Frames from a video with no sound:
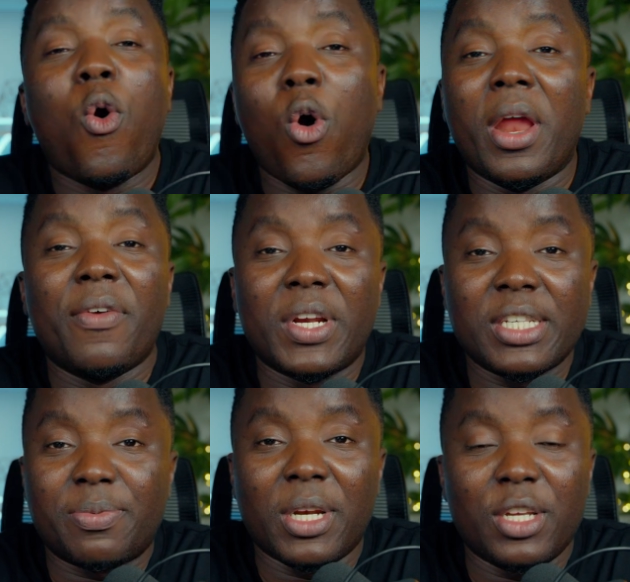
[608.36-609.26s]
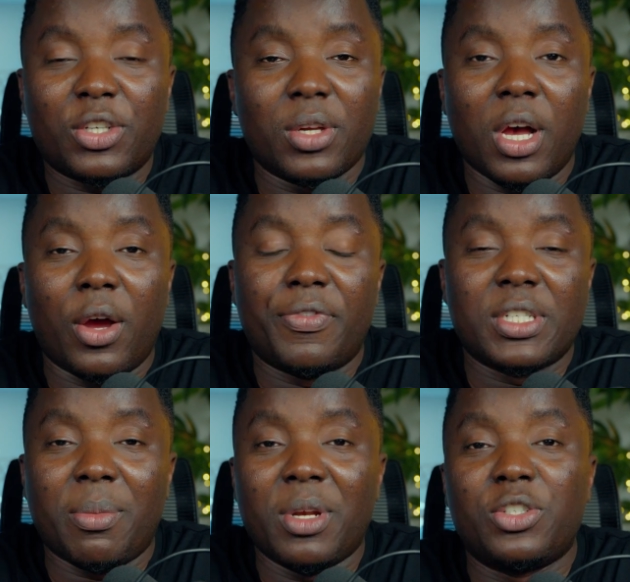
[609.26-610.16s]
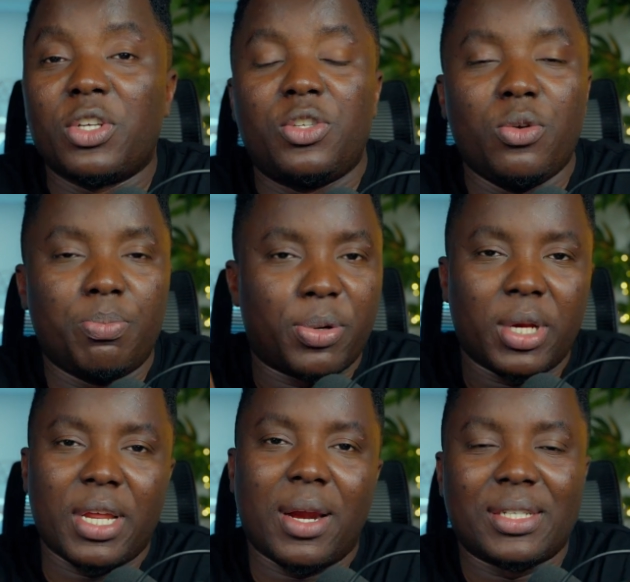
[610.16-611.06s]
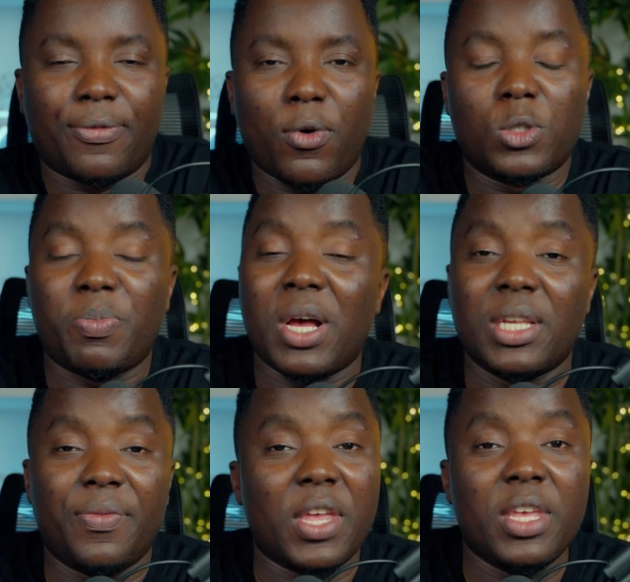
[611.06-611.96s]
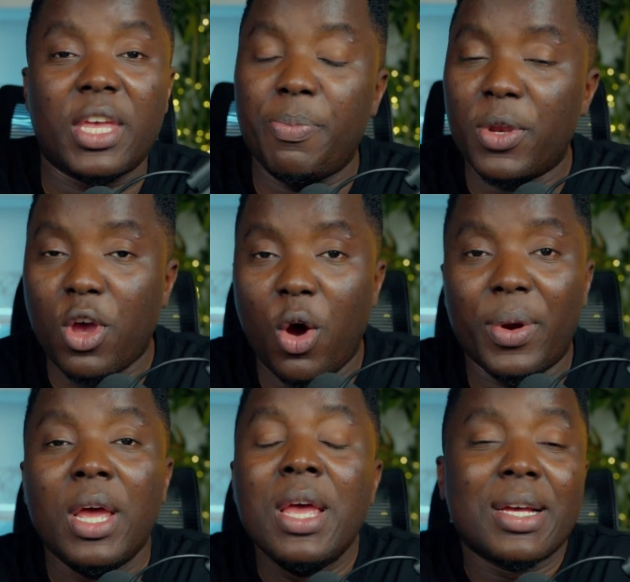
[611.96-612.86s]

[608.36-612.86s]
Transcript: or if it is malicious or if it's not malicious you put it down as a false positive and you keep it going